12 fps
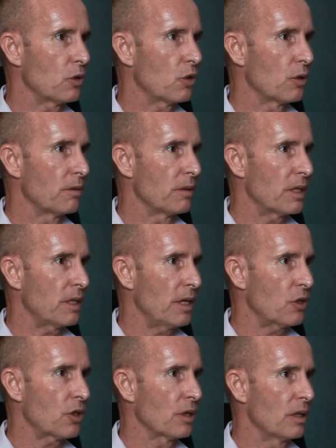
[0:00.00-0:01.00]

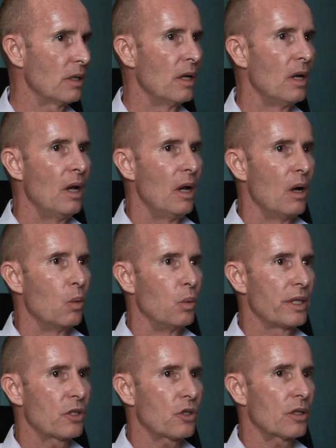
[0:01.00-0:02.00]
jurisdiction,
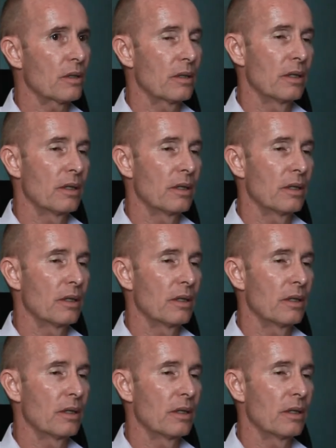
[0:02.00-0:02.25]
which,